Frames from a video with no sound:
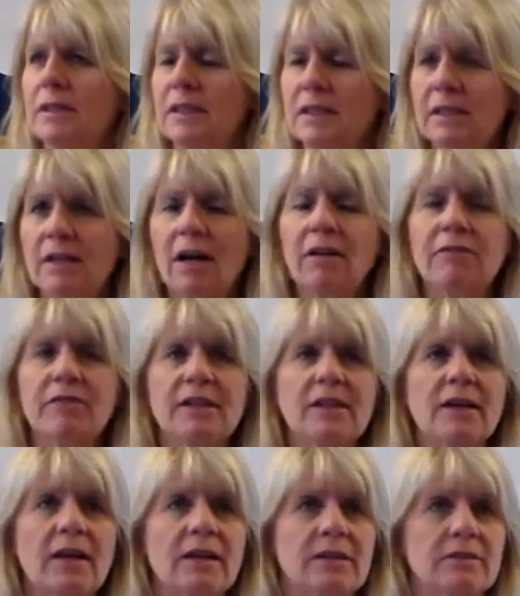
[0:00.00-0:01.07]
And it
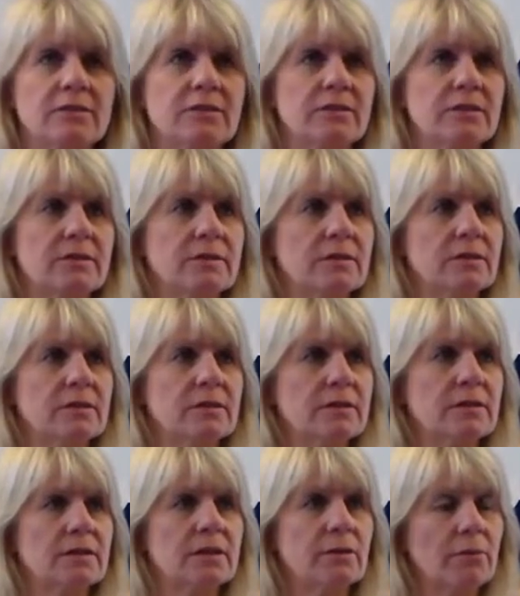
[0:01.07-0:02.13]
often does.
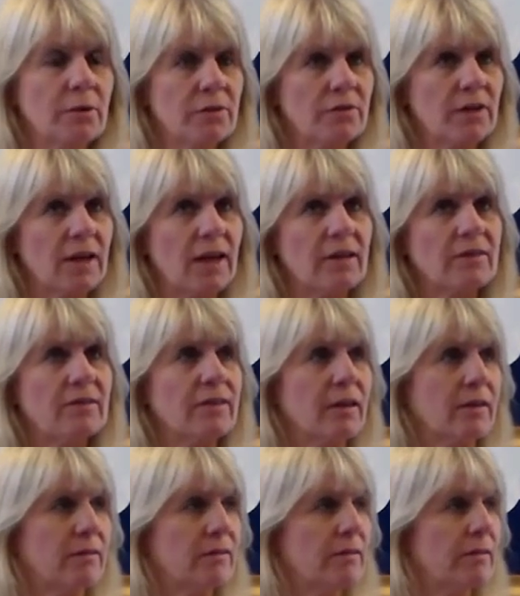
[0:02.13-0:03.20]
It works
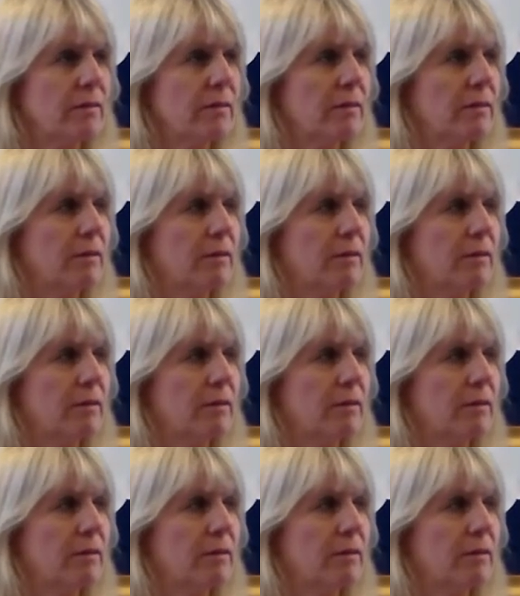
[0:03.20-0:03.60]
against us.